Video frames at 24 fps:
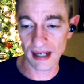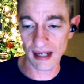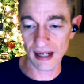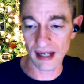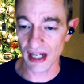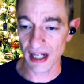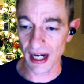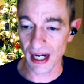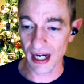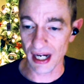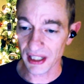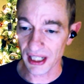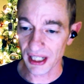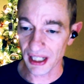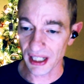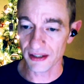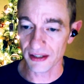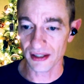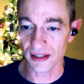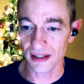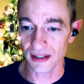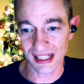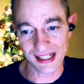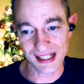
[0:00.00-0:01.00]
time together,
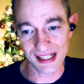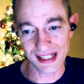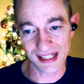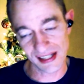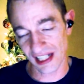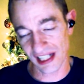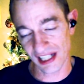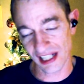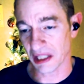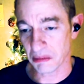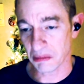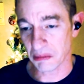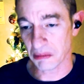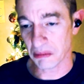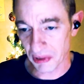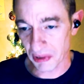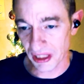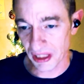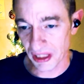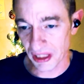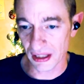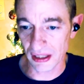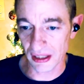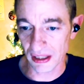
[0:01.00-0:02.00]
and he's thinking
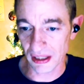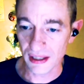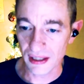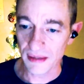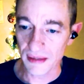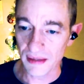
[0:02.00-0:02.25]
B,